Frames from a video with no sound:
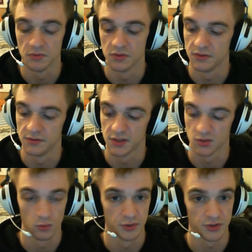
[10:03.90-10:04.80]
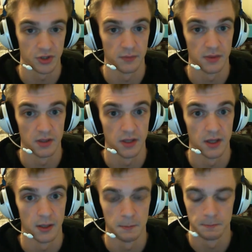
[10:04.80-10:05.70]
This rule is going to
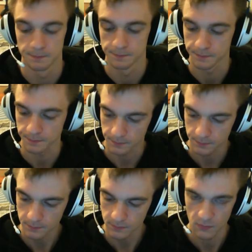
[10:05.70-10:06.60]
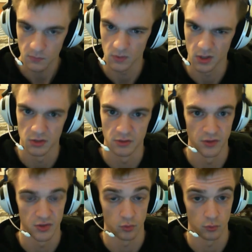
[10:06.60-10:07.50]
be a
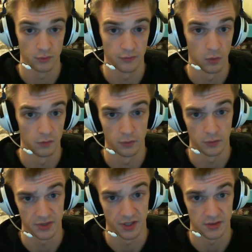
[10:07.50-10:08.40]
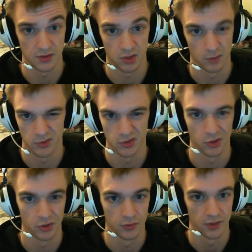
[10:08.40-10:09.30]
universal rule for all 4 assassins, so I'm just not
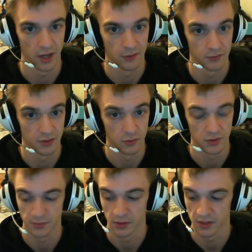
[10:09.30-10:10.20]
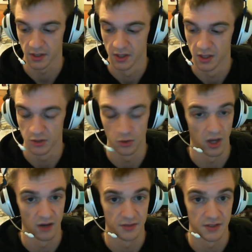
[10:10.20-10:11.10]
going to read it out for the other ones, but yeah, they all
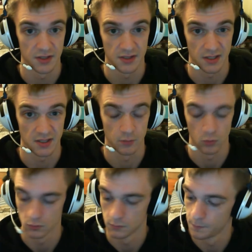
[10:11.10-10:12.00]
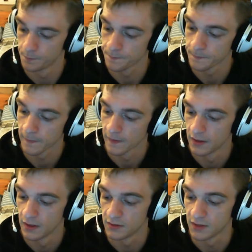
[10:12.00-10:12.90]
have this exact same rule.
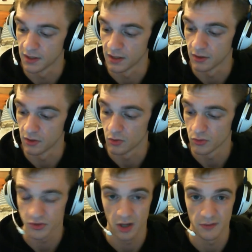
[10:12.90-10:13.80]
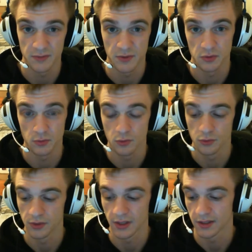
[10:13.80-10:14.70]
They also have a special rule
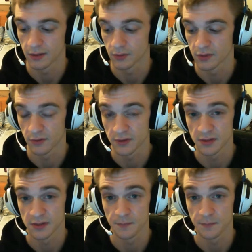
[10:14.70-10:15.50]
called lightning reflexes.